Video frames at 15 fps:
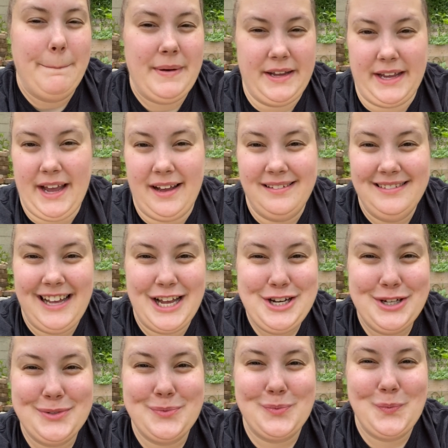yeah, I
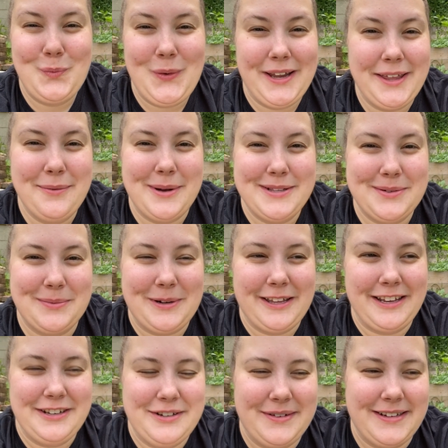just really wasn't
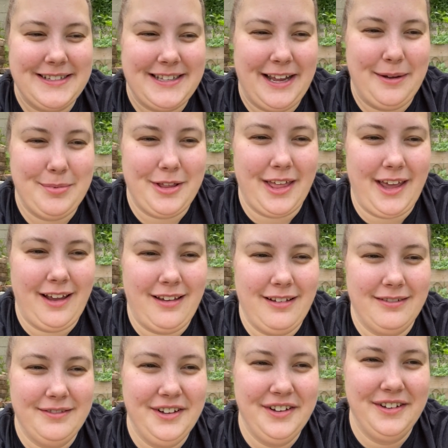willing to accept like
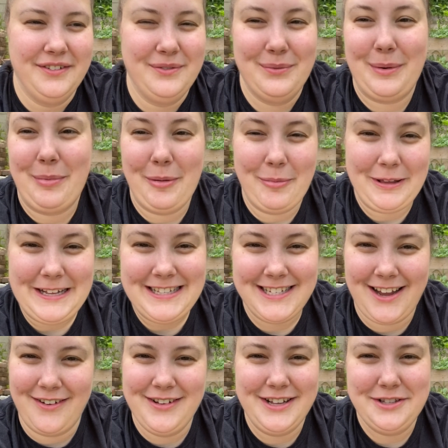rip your plants
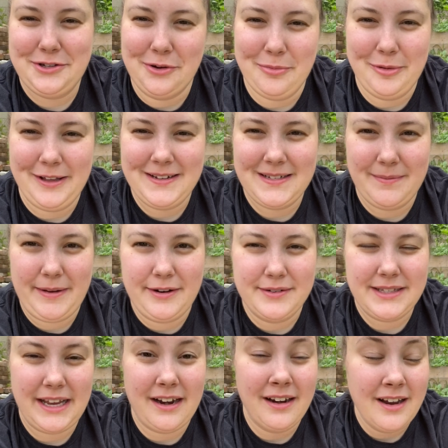out and don't plant tomatoes
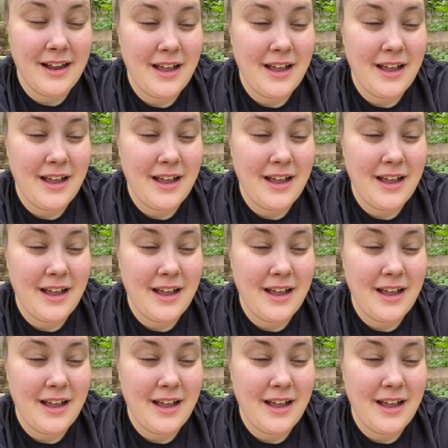there.